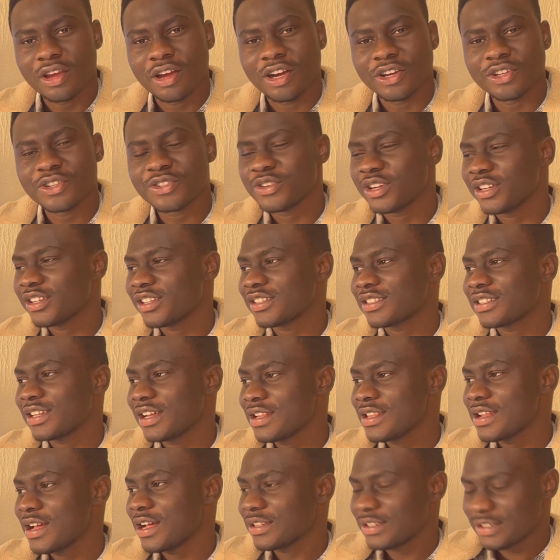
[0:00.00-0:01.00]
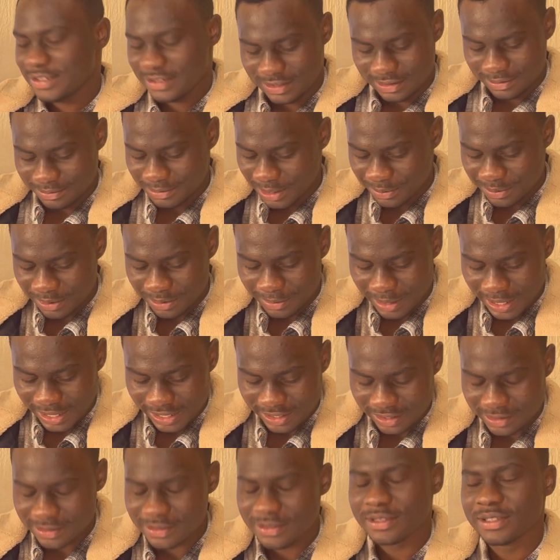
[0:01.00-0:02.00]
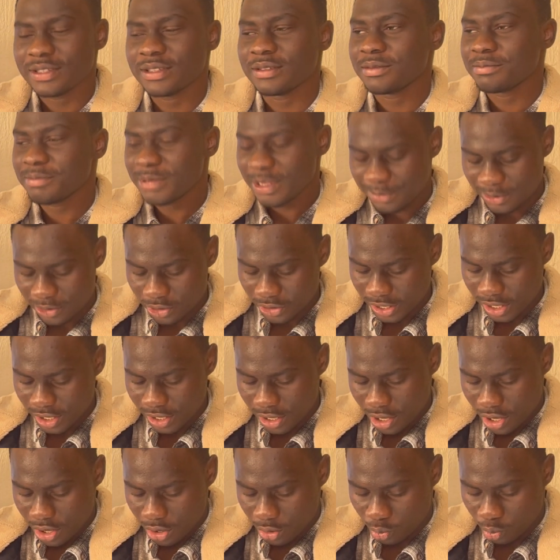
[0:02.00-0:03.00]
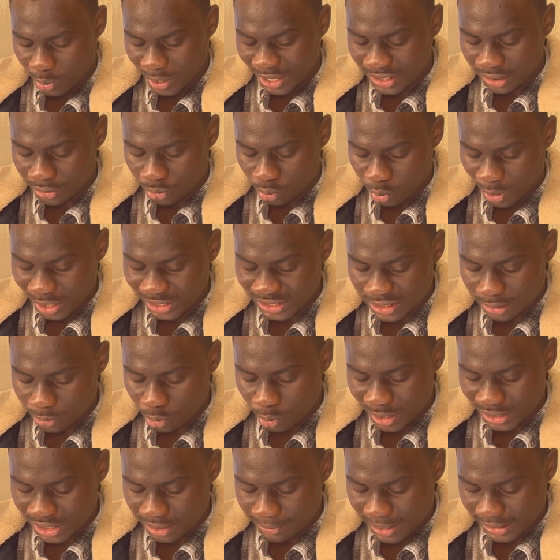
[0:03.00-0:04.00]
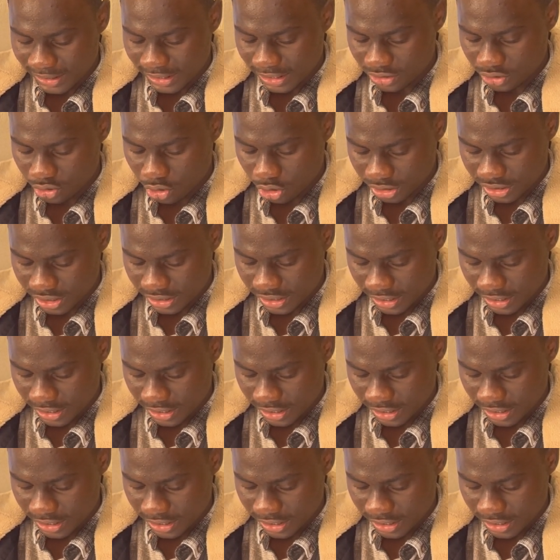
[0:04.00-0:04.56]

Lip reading: You'd understand that maybe okay, when the market got